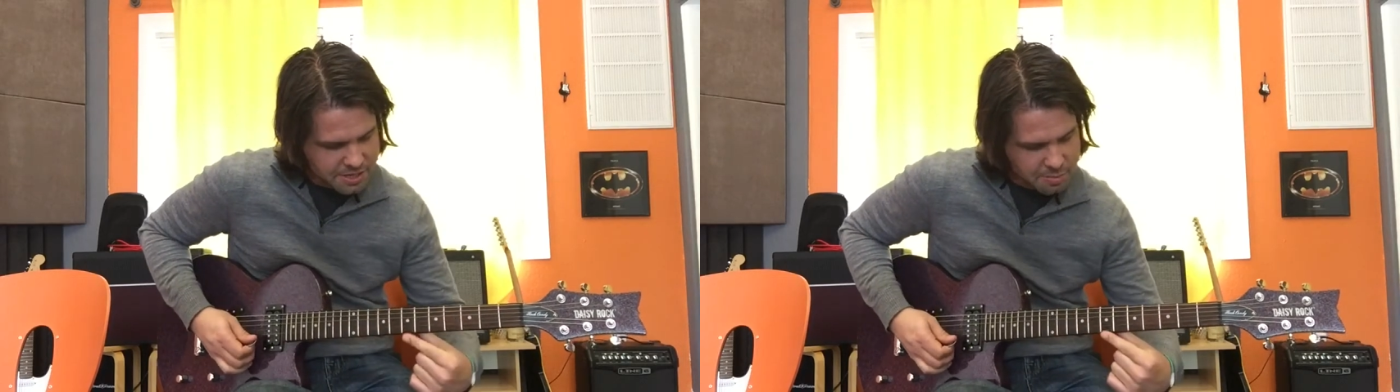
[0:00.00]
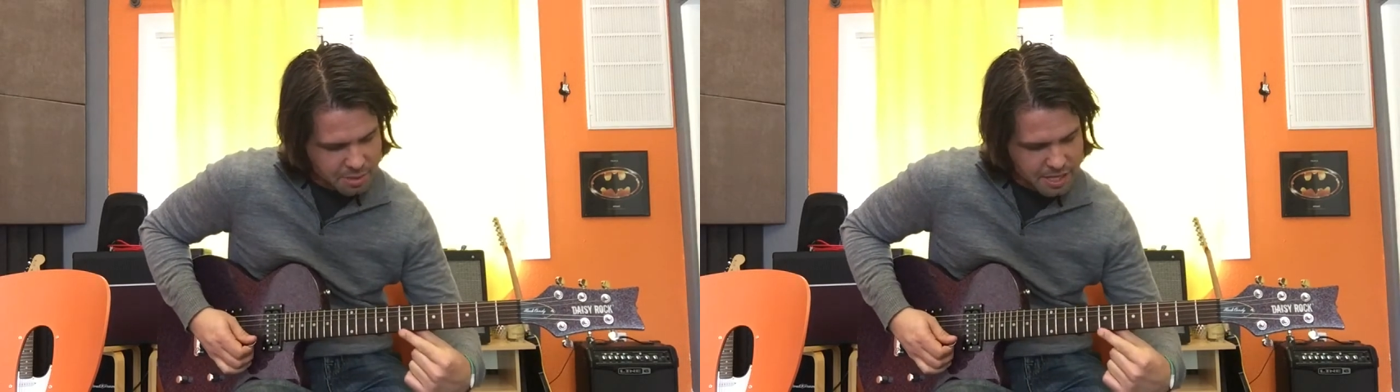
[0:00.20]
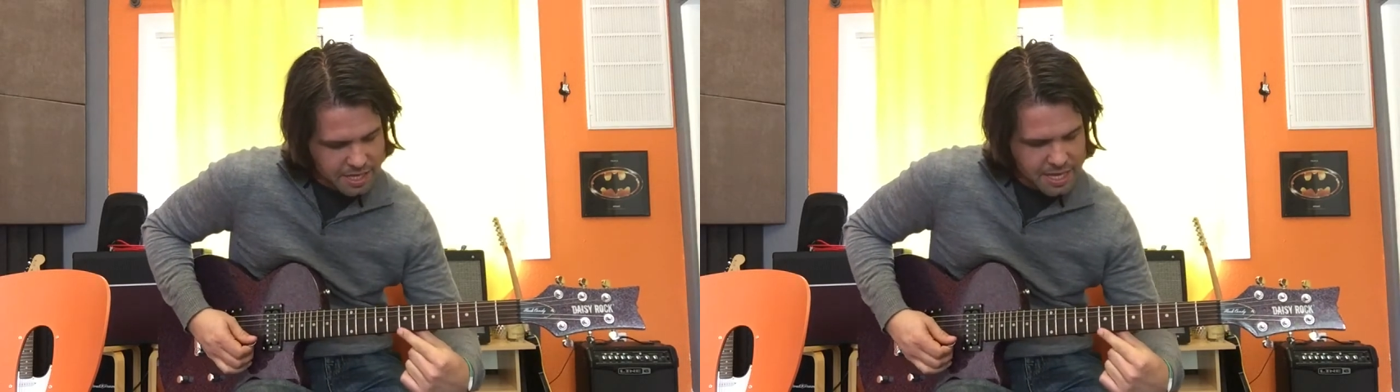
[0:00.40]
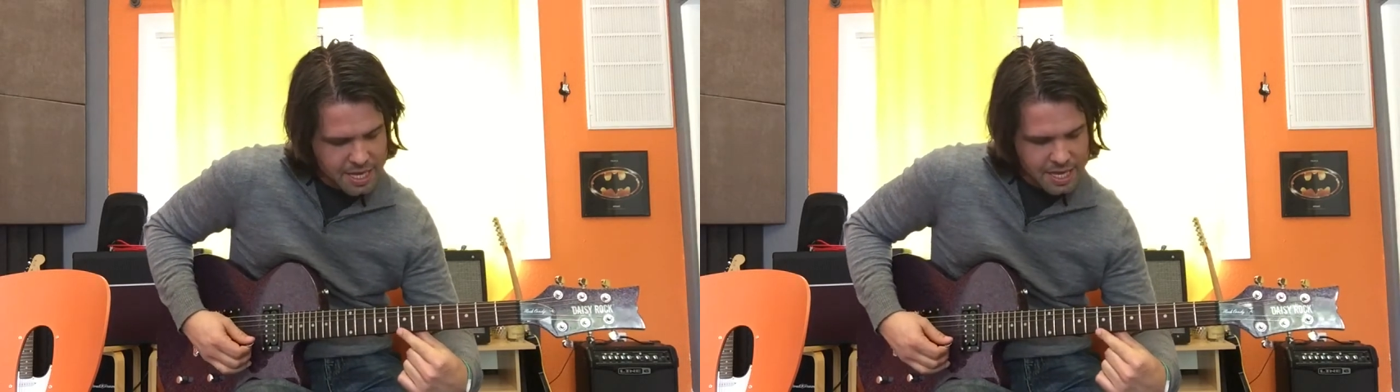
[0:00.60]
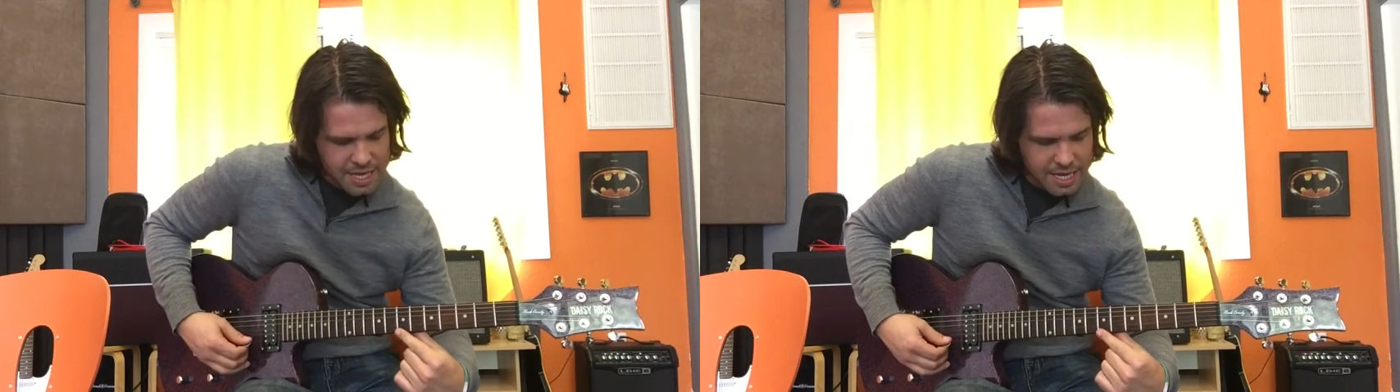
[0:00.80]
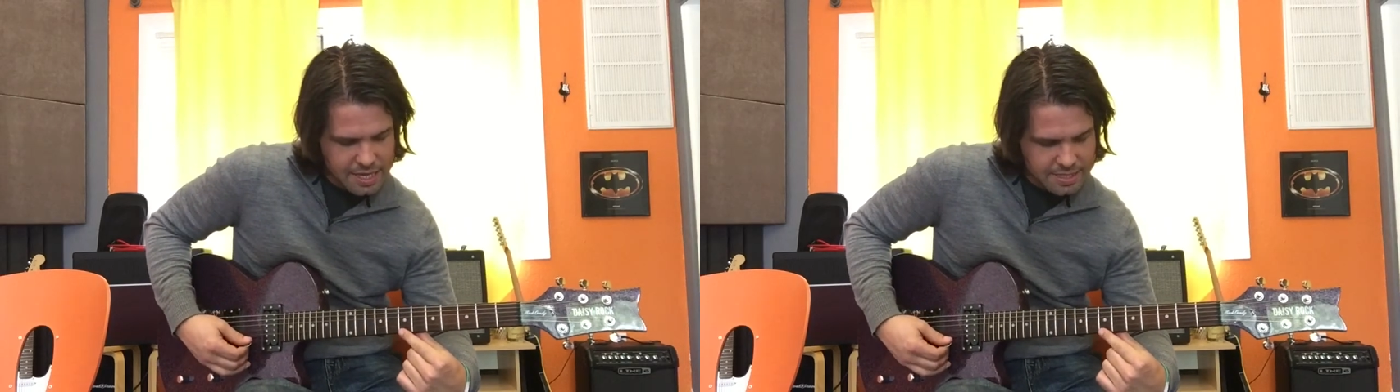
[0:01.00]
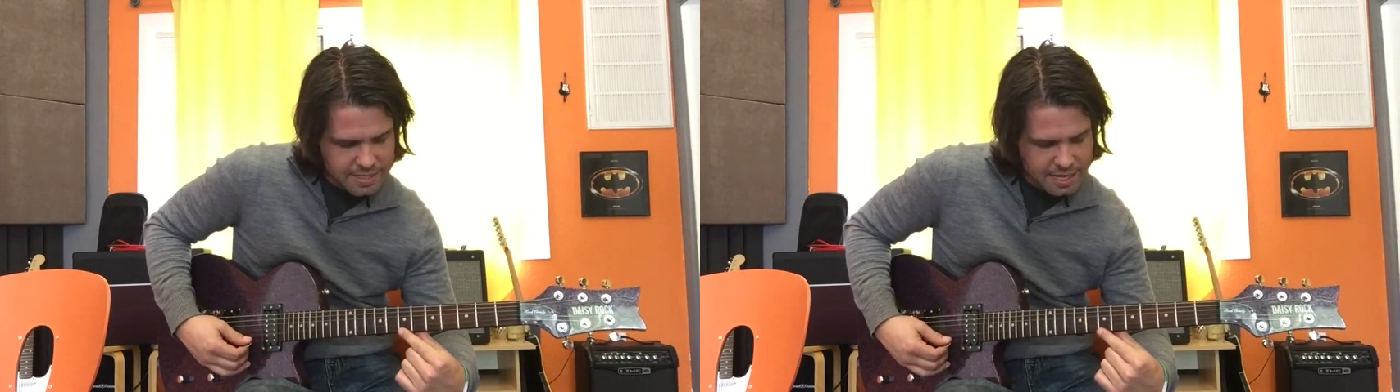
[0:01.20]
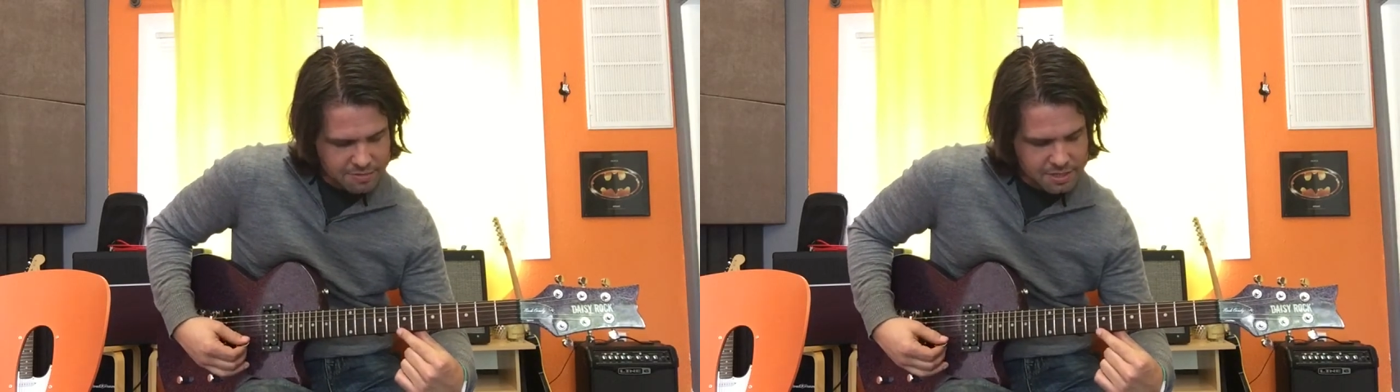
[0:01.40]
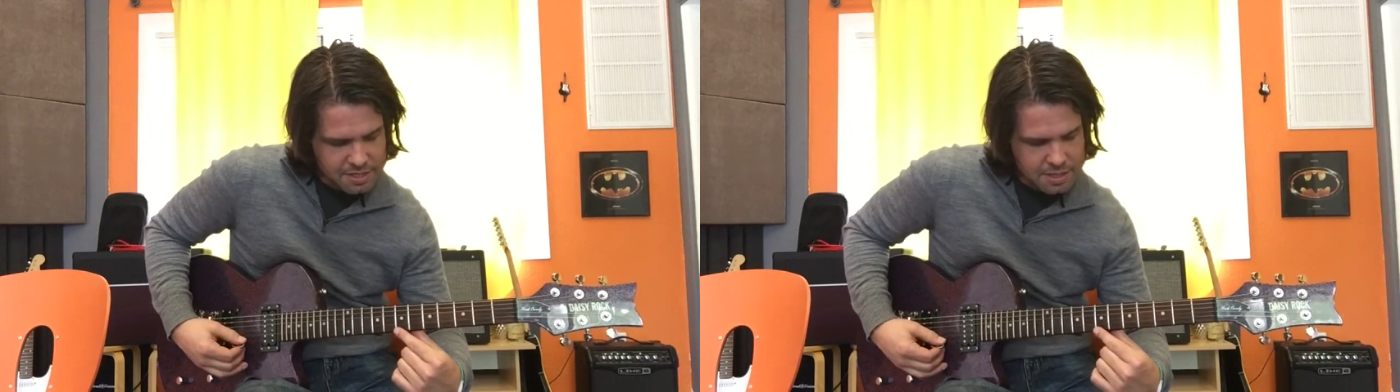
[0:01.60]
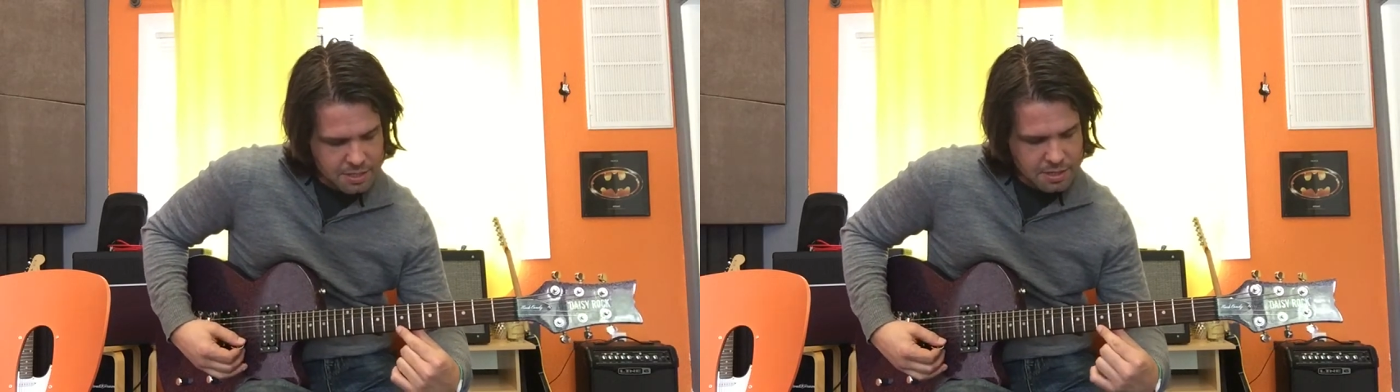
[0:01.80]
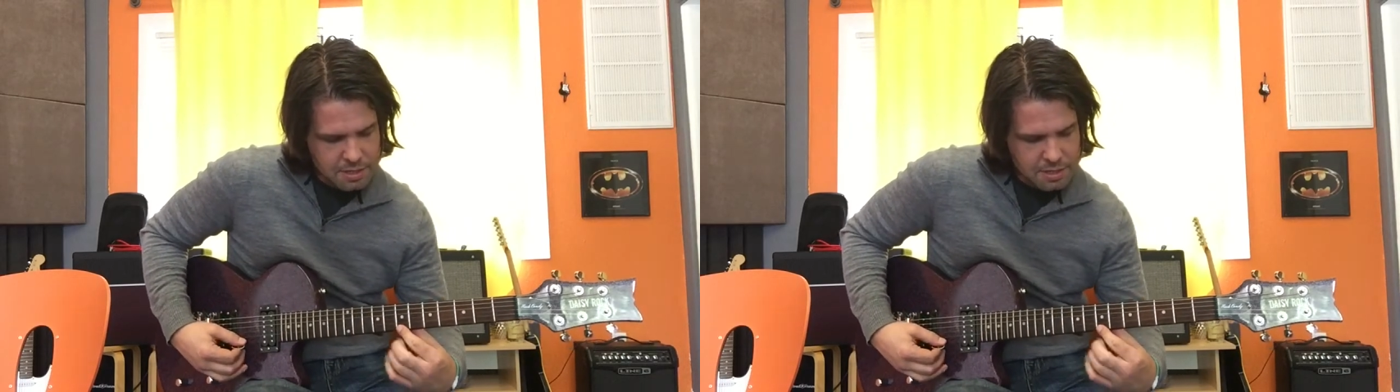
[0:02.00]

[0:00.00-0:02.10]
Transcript: you play E seven,